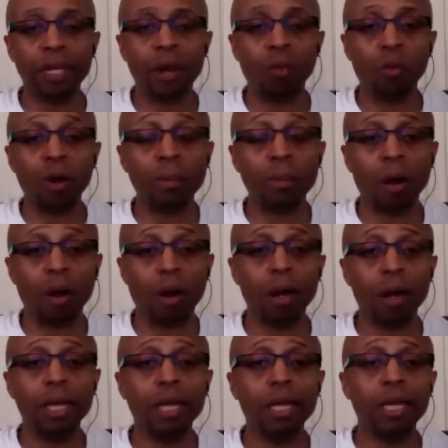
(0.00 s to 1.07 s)

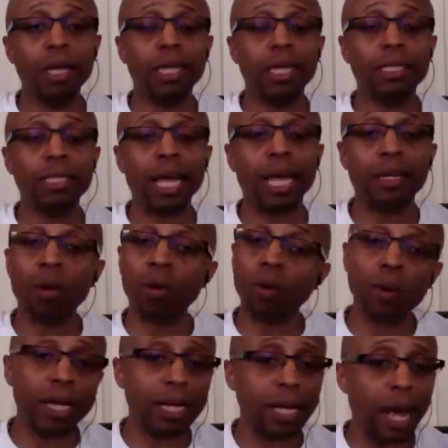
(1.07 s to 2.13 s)
webinar, is that
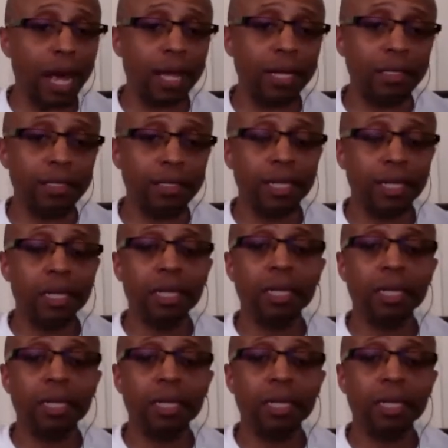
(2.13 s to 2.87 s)
don't quit, guys.